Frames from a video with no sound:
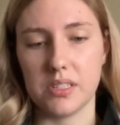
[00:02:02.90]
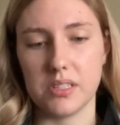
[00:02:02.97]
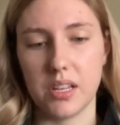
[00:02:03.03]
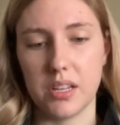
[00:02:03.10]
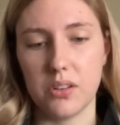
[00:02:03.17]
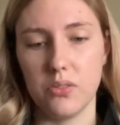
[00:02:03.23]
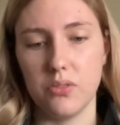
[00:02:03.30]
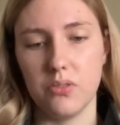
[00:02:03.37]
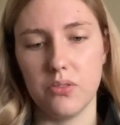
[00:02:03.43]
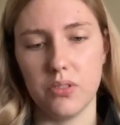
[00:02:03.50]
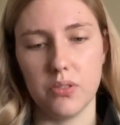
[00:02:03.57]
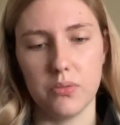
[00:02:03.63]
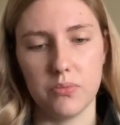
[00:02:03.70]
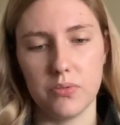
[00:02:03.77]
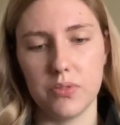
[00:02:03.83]
a cycle
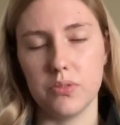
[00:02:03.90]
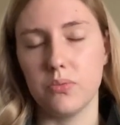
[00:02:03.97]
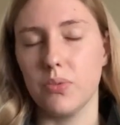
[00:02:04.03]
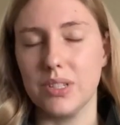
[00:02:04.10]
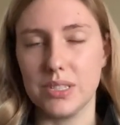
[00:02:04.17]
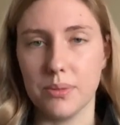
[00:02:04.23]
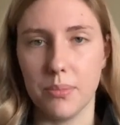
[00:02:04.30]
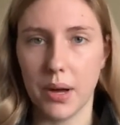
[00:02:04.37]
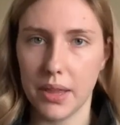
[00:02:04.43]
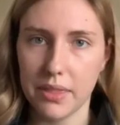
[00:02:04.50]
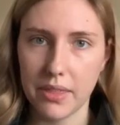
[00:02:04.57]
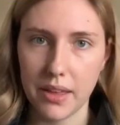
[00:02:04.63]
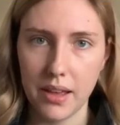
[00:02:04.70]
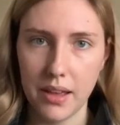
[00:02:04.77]
or once a month,